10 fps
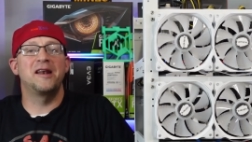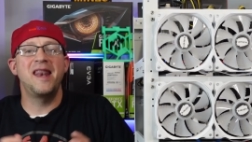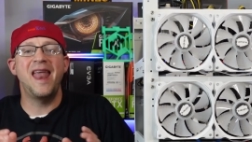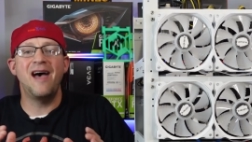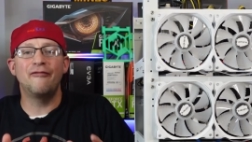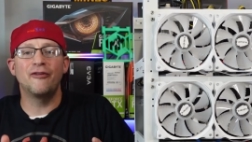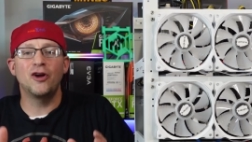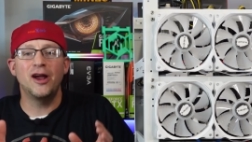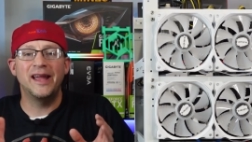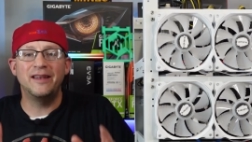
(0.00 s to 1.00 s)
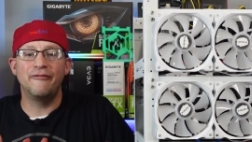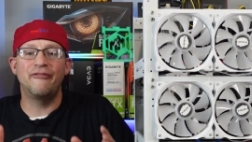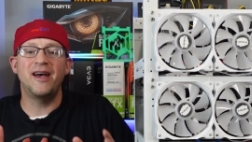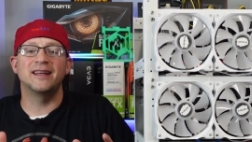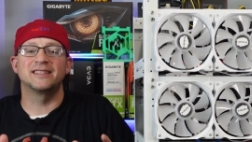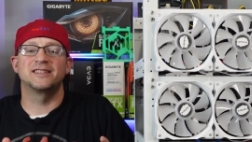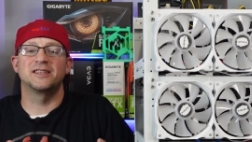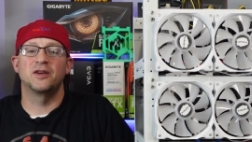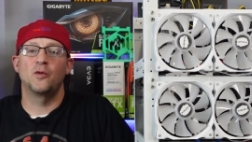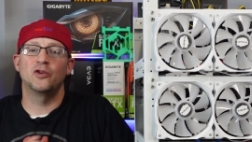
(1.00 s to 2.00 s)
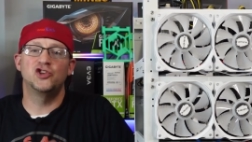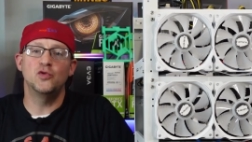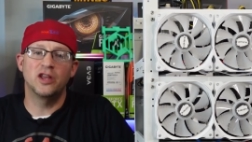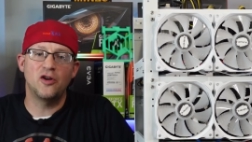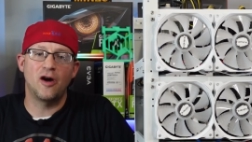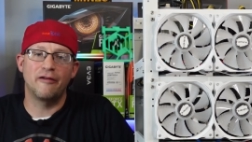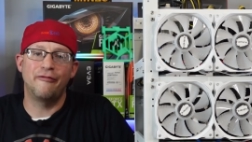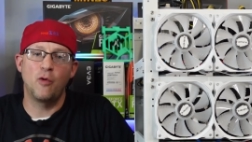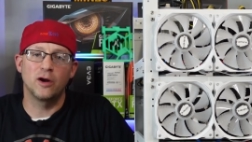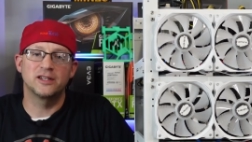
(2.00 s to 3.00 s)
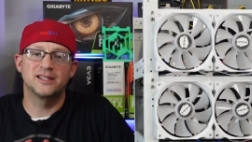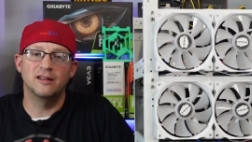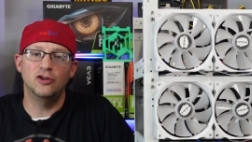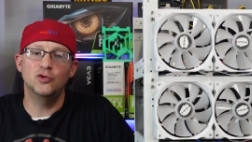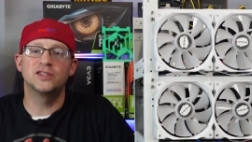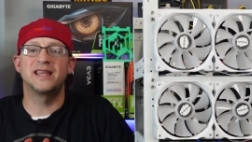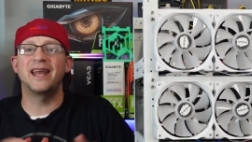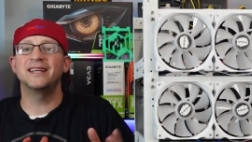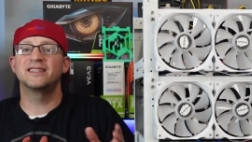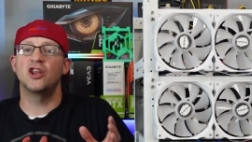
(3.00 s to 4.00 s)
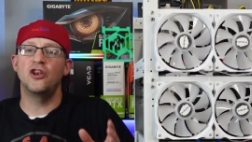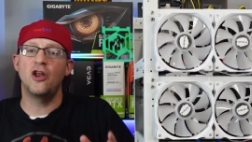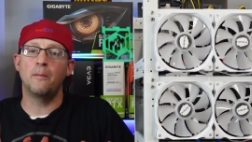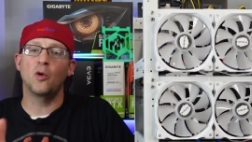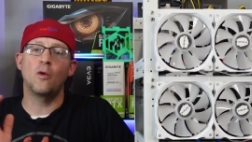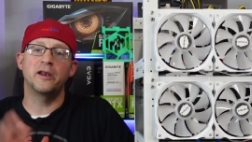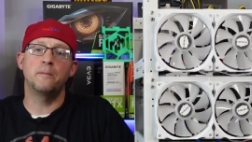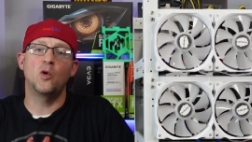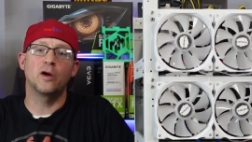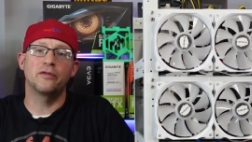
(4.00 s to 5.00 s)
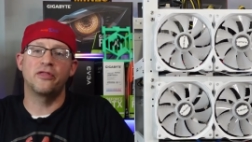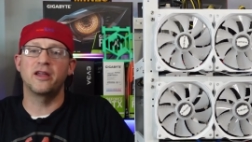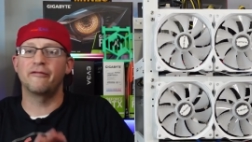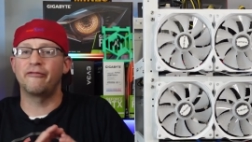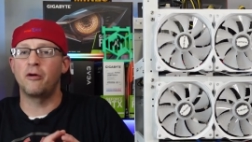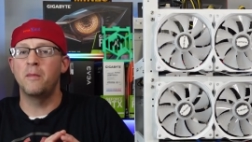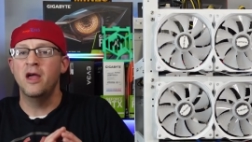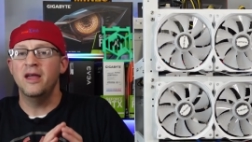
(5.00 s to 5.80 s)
Never invest what you cannot afford to lose. That is the number one important thing from